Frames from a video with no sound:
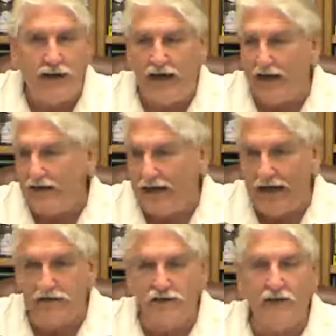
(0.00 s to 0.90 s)
and
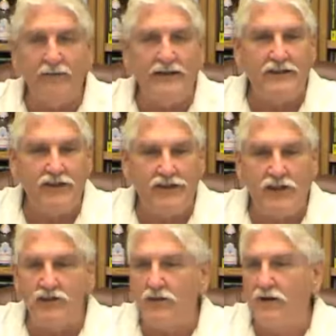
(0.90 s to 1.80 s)
calcium is
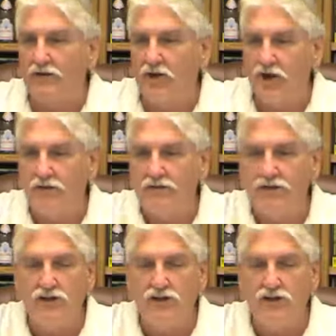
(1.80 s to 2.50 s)
essential in the nervous